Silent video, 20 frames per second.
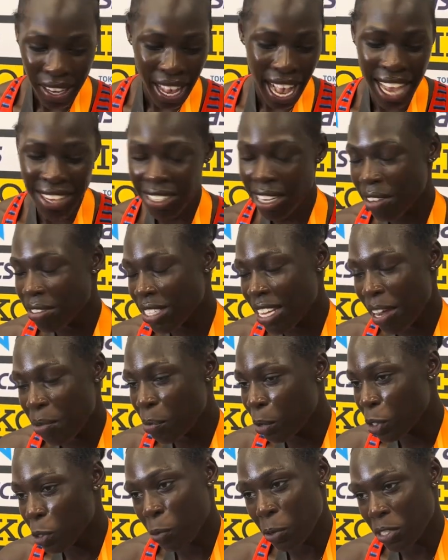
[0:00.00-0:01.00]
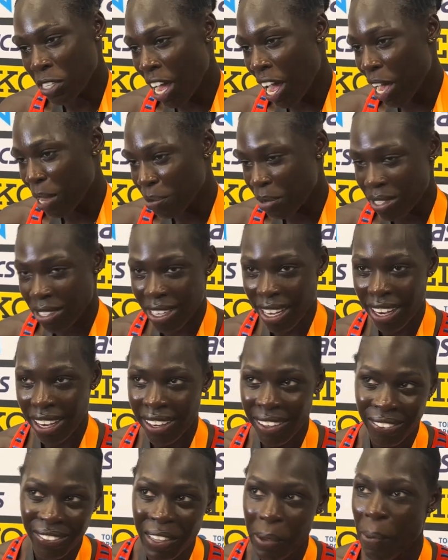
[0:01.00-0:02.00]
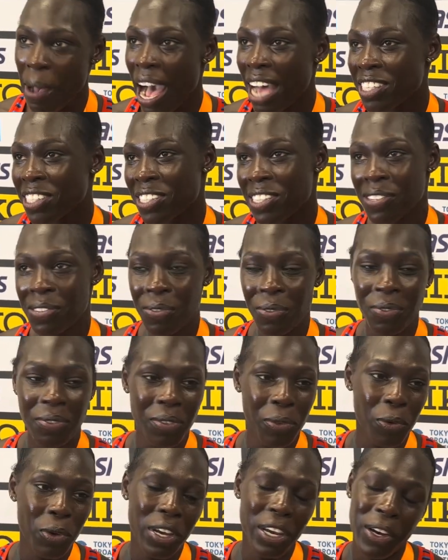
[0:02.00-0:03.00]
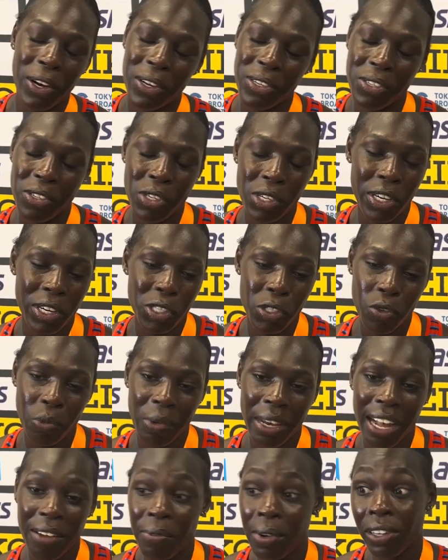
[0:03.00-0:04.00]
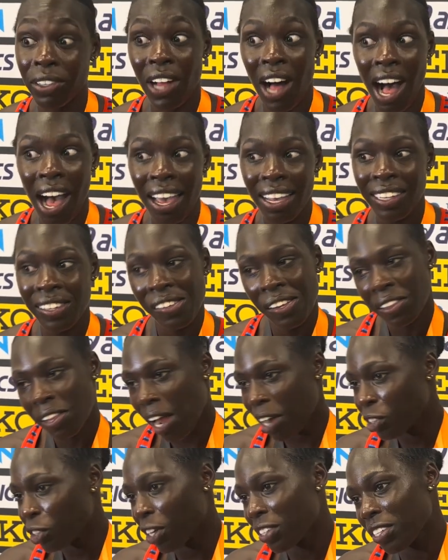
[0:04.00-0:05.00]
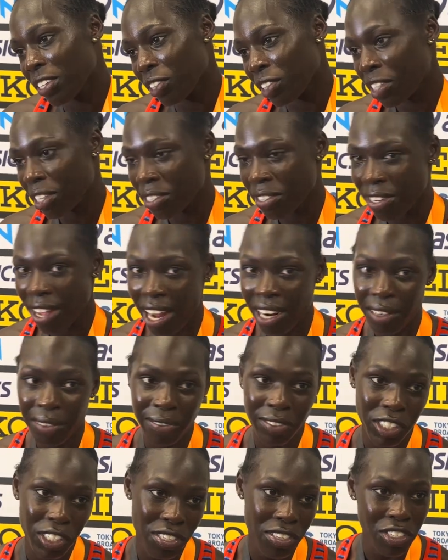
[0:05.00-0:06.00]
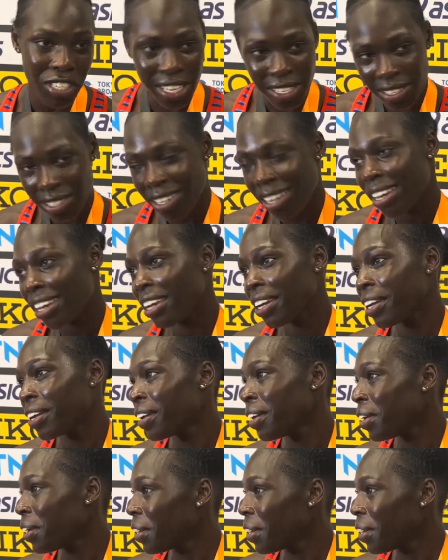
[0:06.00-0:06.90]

as I've said multiple times, it's like the past three years, two years for me have been a lot, a lot of transitions, a lot of just adjusting,